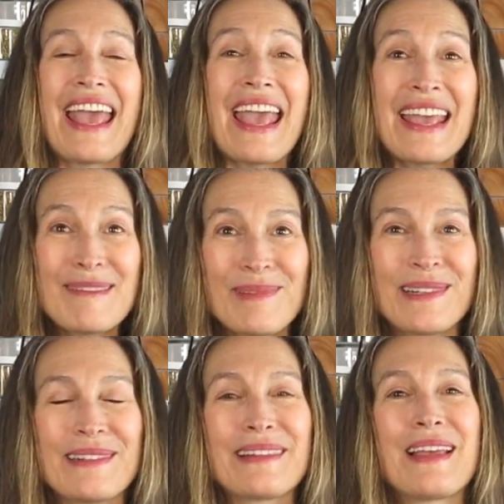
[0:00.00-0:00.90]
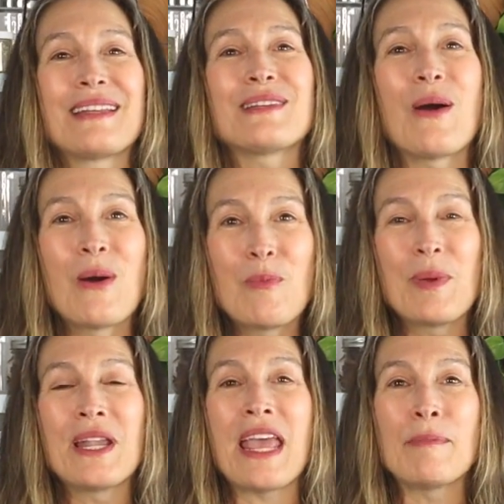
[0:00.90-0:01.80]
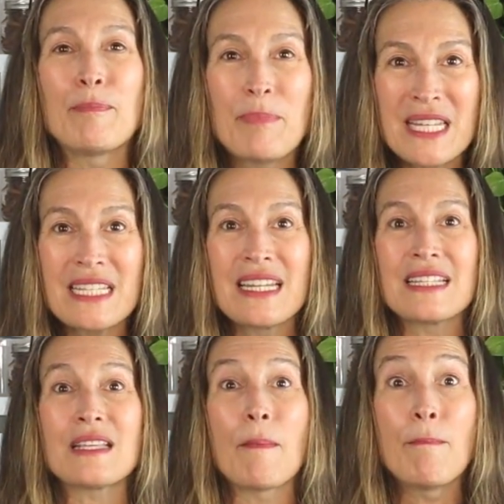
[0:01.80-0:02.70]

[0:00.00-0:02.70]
able to open a business